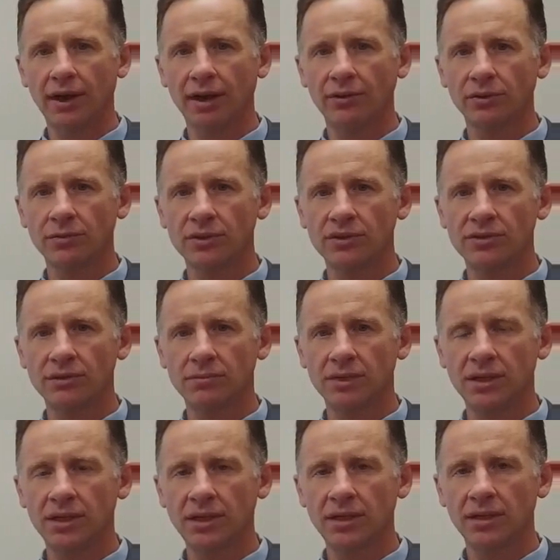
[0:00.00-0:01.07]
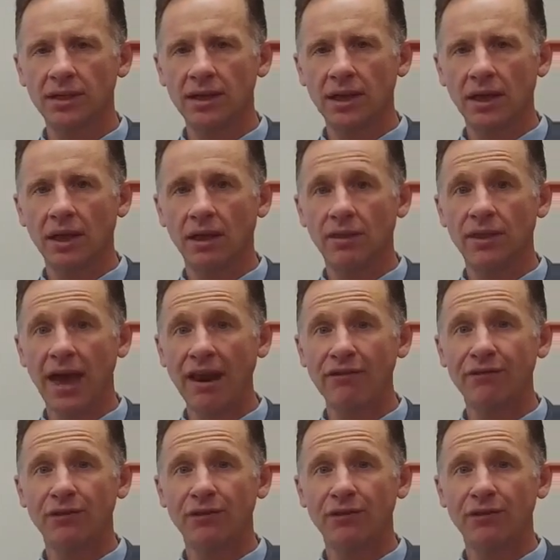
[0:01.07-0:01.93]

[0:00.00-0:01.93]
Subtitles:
at the recent meeting. That